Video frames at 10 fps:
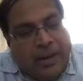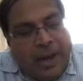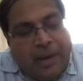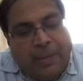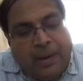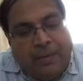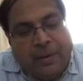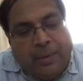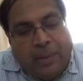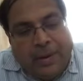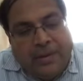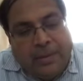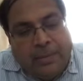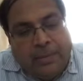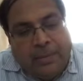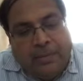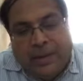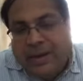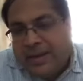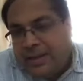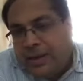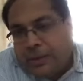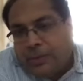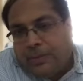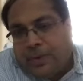I believe the momentum will continue.